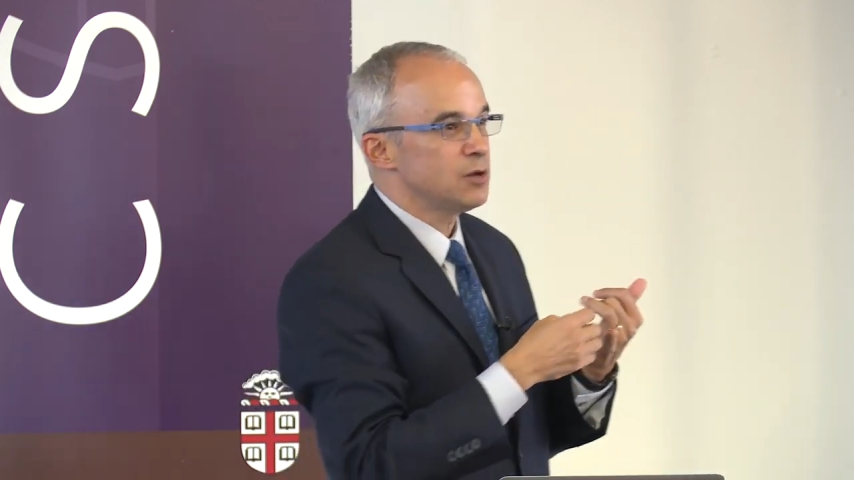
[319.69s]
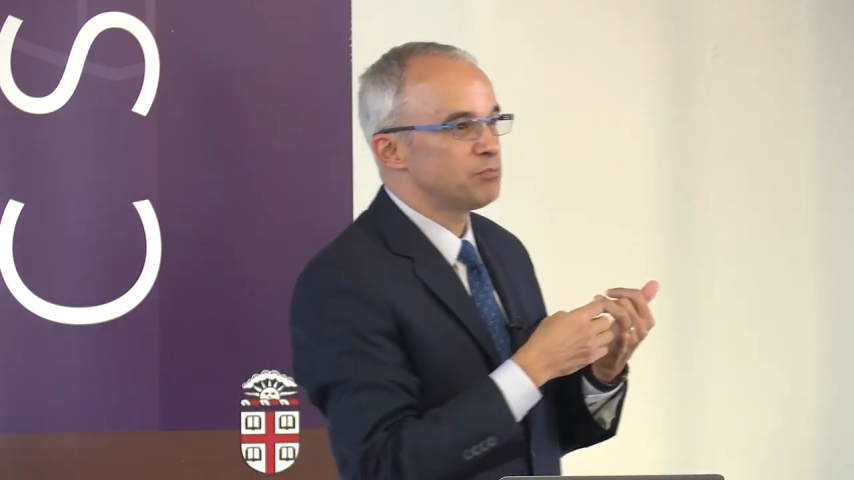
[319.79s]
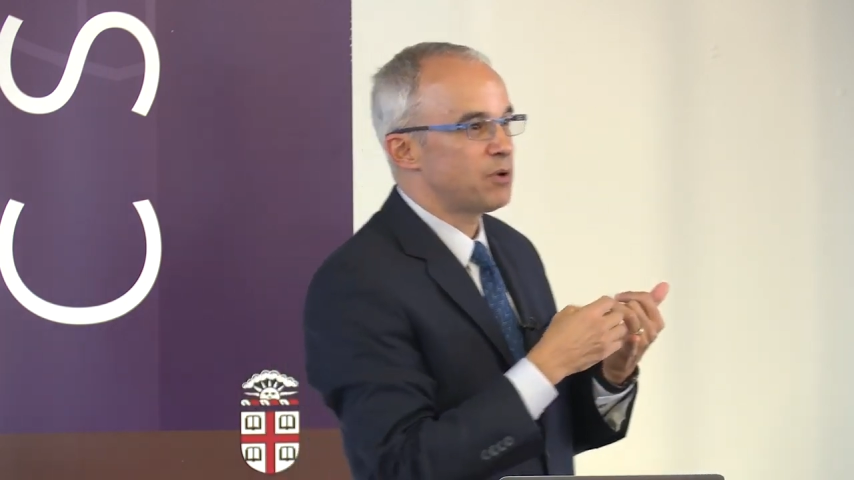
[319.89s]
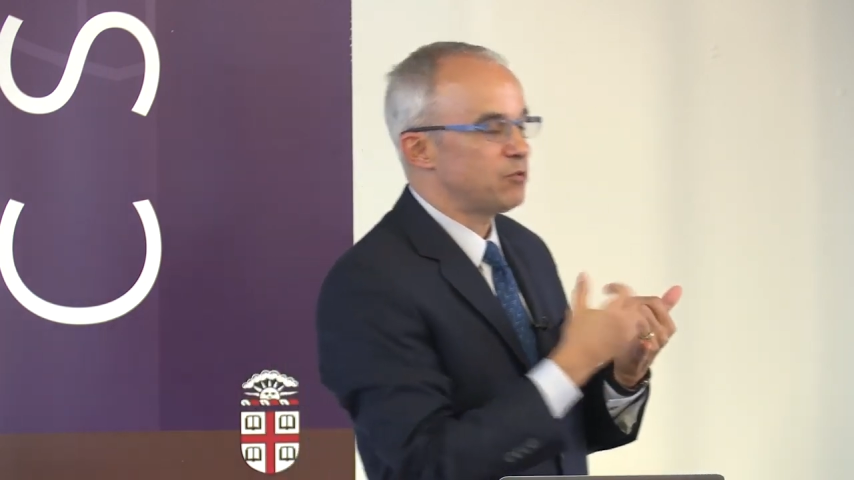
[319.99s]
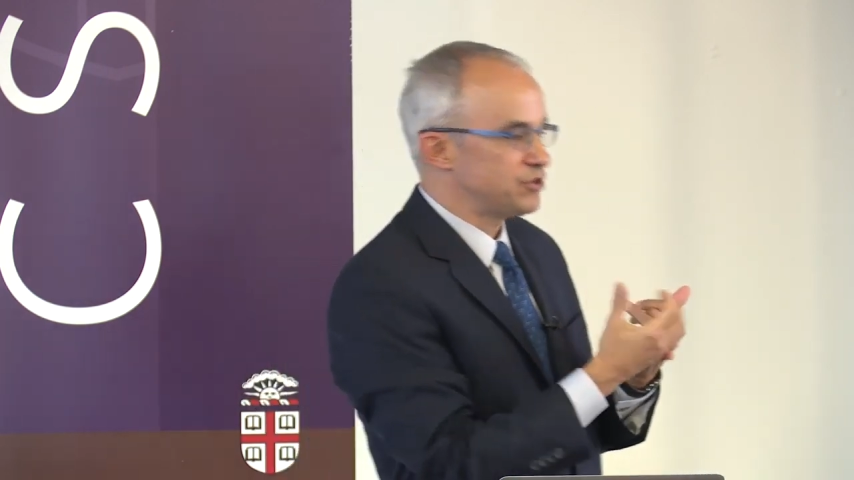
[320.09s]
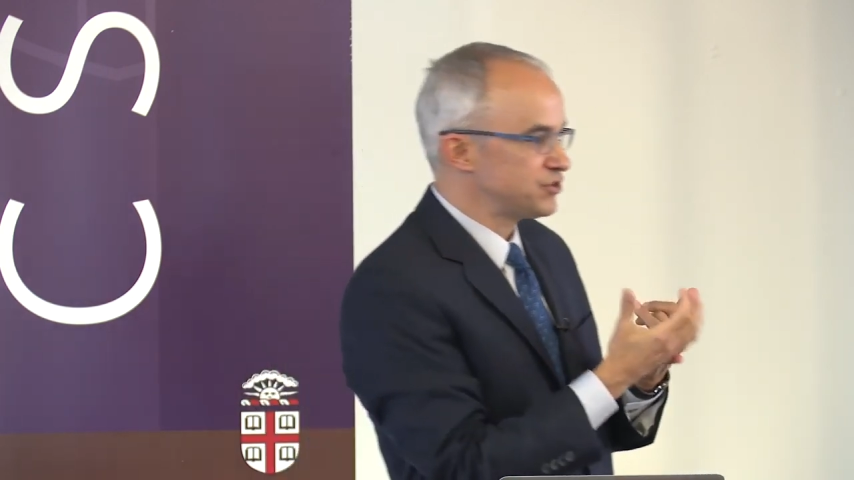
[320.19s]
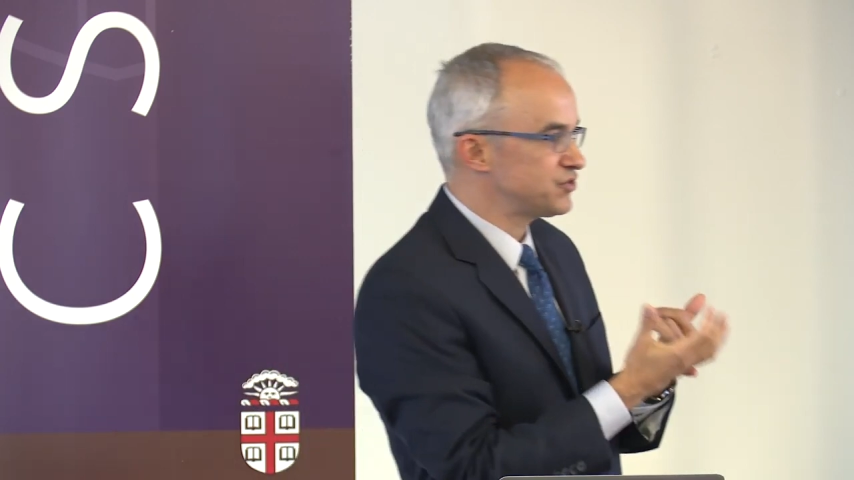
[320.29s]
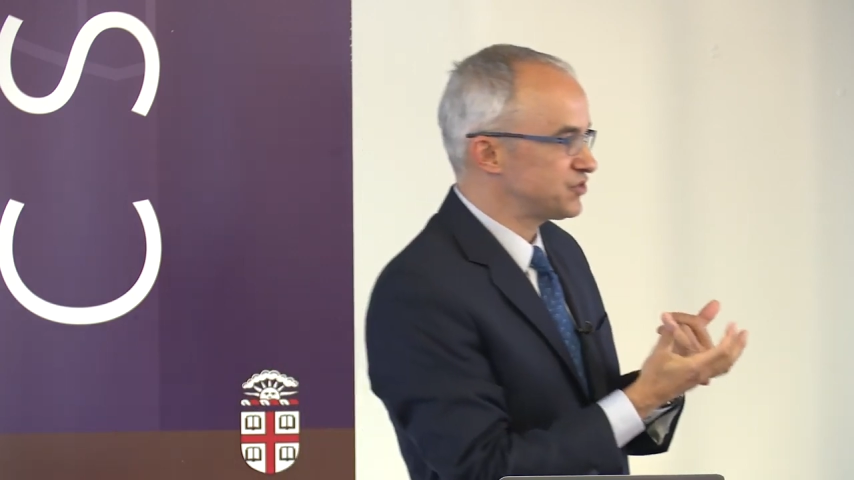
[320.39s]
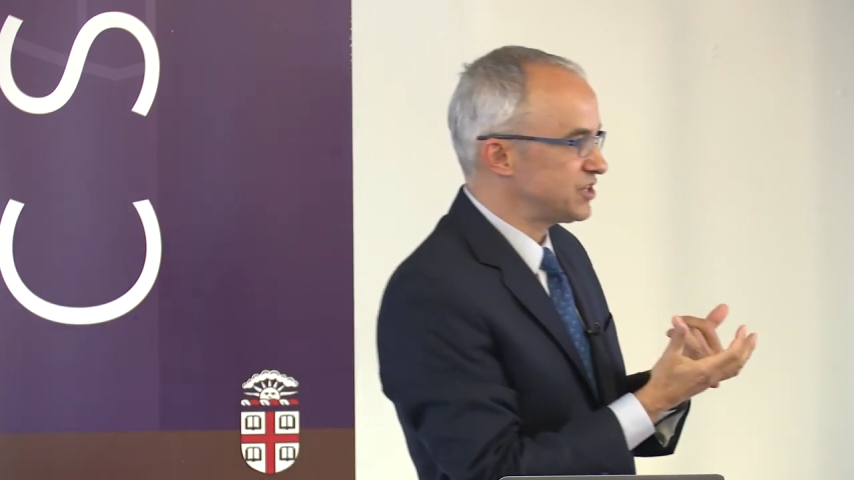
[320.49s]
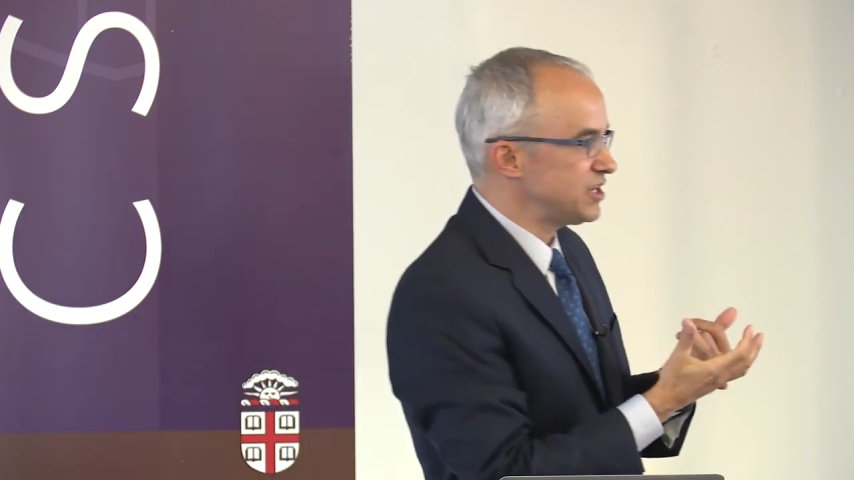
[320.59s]
but we should
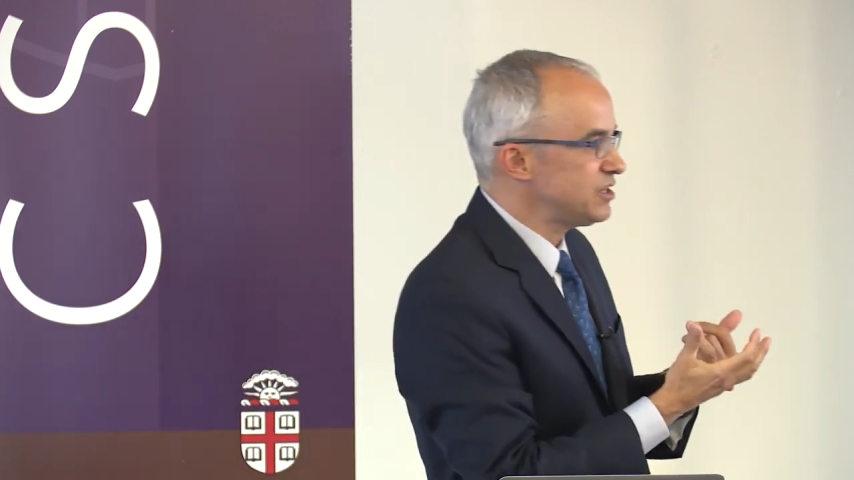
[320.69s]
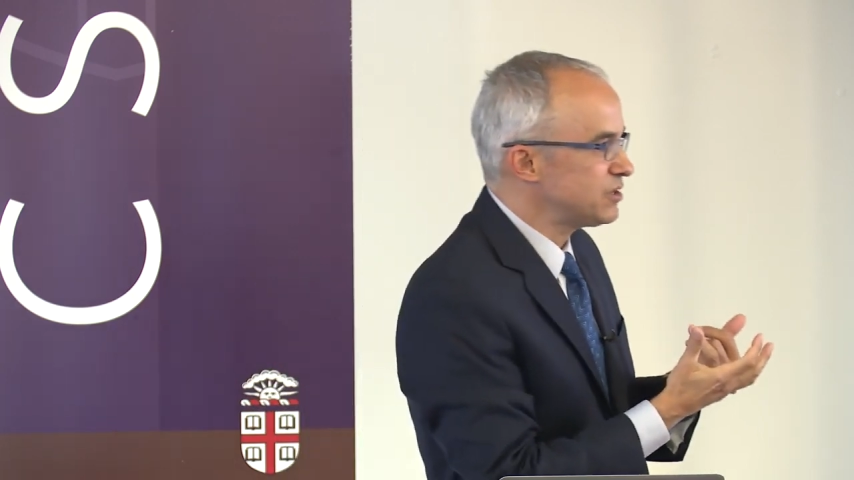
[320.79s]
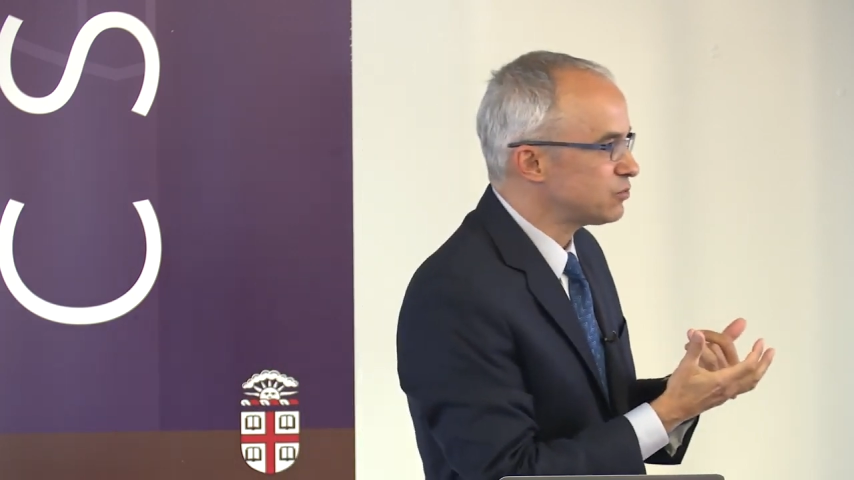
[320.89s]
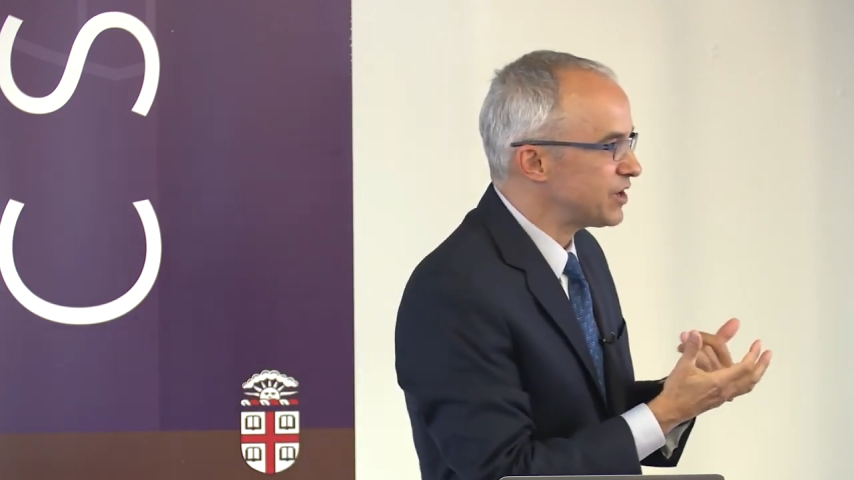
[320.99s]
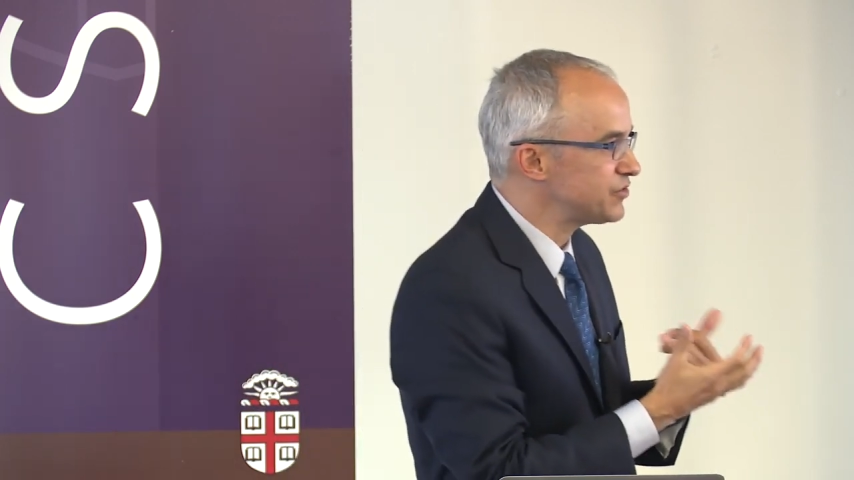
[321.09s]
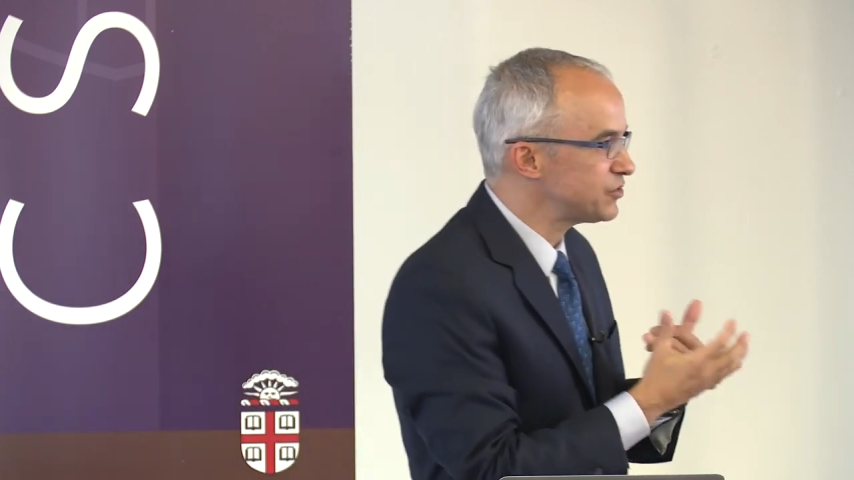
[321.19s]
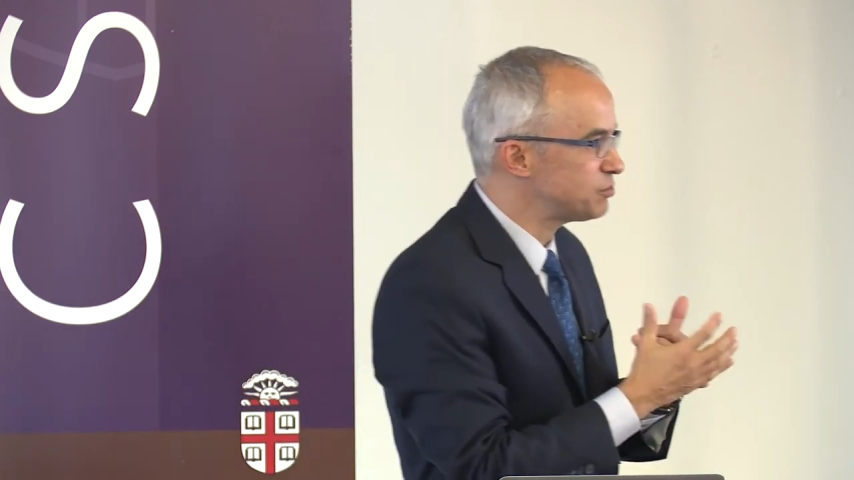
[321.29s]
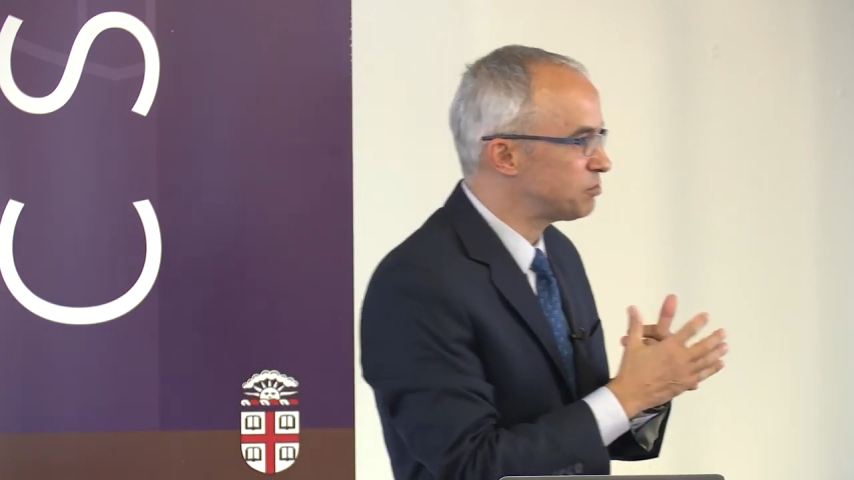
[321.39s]
see that race is